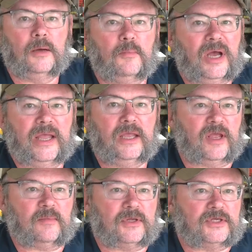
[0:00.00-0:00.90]
My
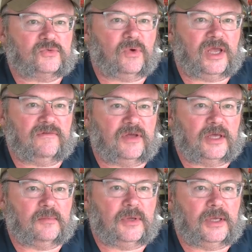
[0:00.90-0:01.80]
family is
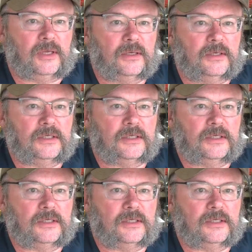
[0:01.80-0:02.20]
waving at me